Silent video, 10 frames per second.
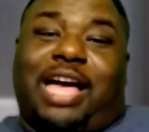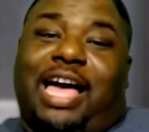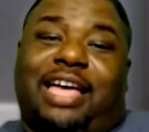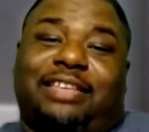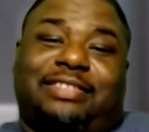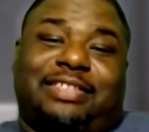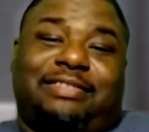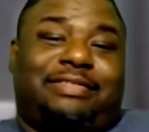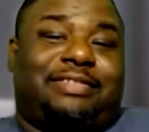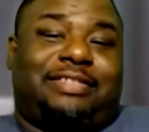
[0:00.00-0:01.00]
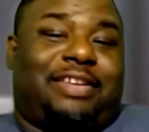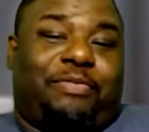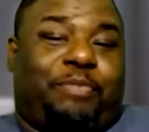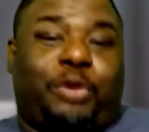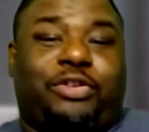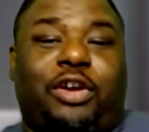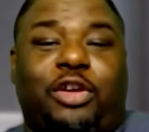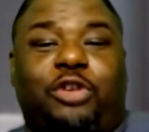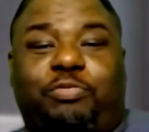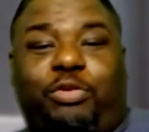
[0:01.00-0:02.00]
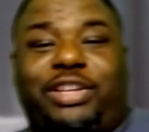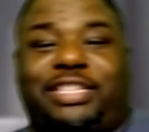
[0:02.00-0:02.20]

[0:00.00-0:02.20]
of you guys that have burnt all your